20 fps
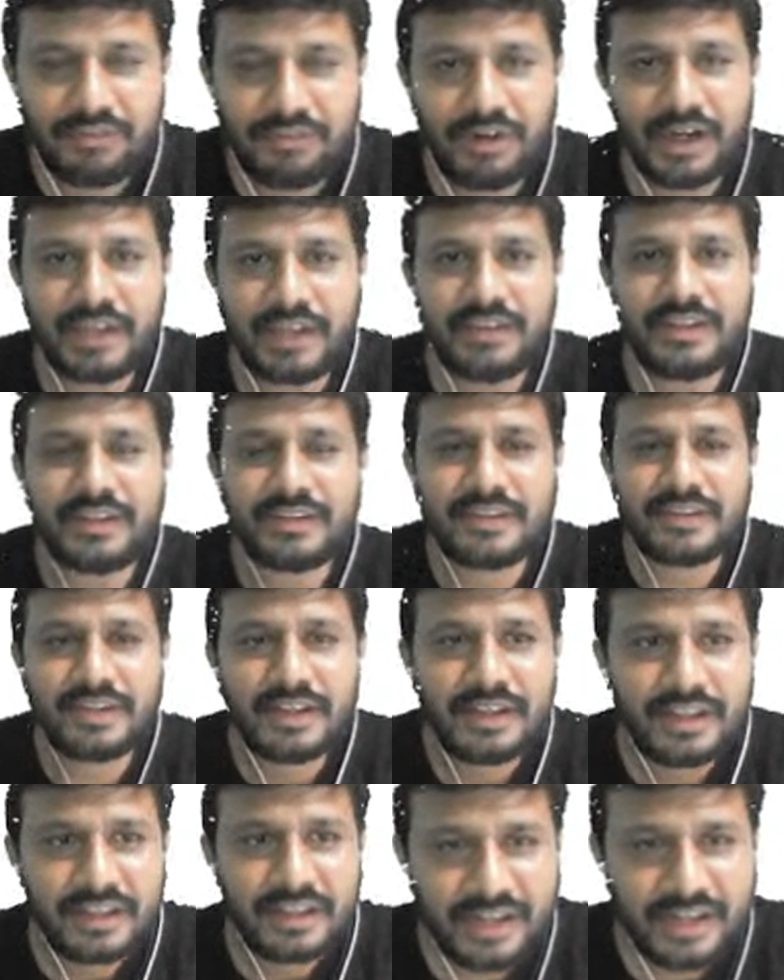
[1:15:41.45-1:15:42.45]
What is this?
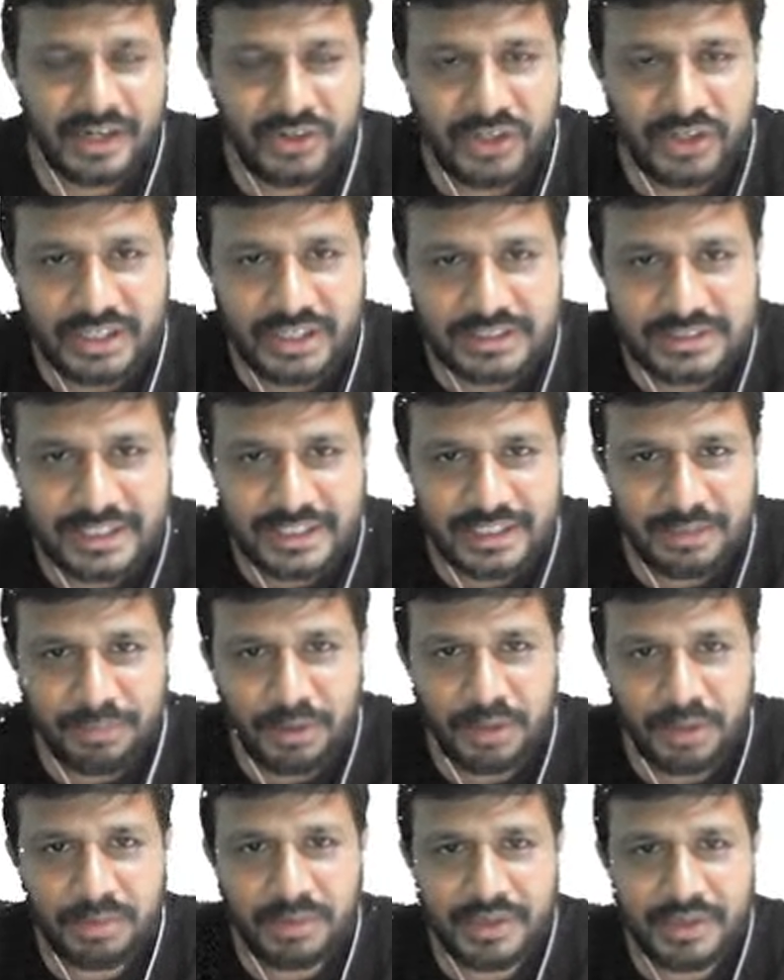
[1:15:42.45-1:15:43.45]
Try to understand the
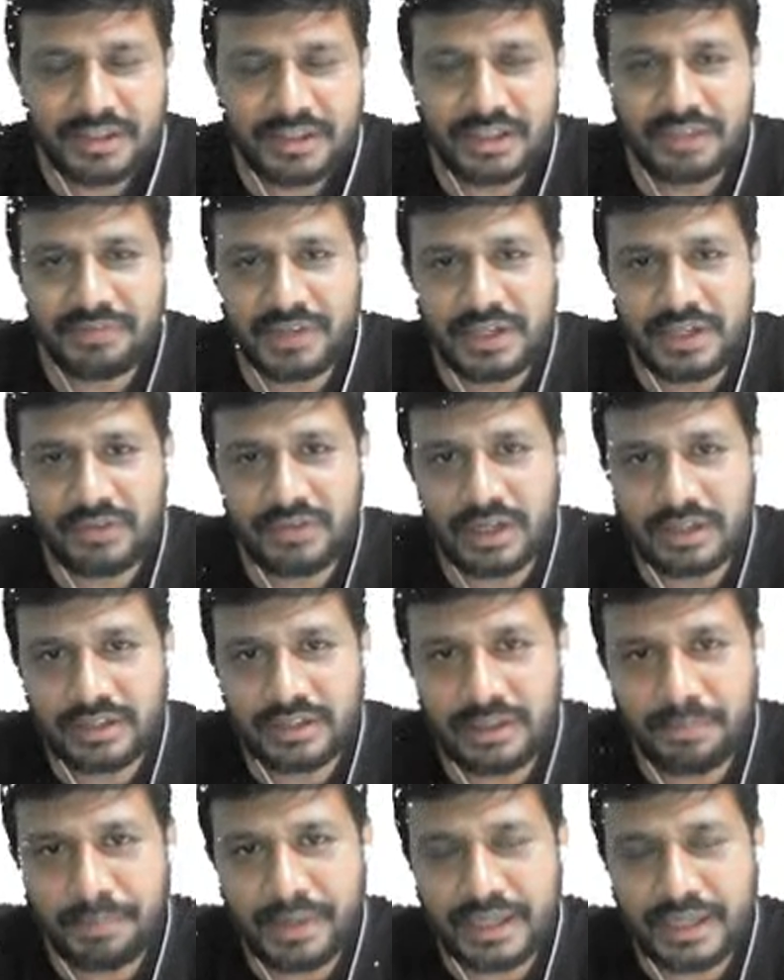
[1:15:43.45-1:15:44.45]
problem. X of n involves
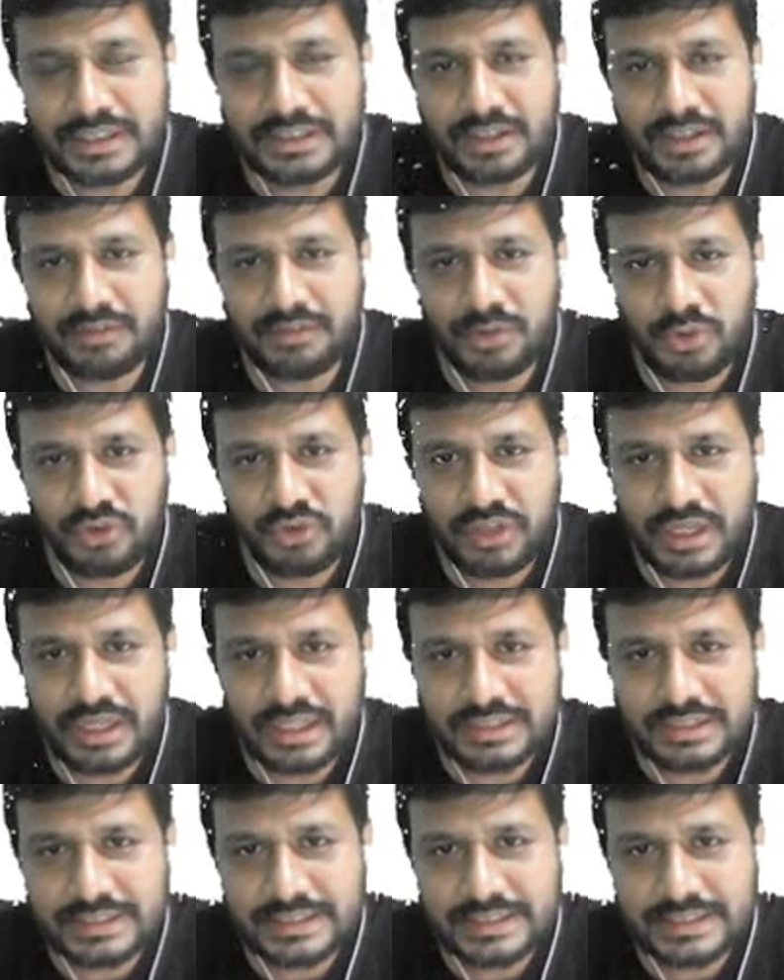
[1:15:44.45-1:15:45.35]
subtraction of two signals.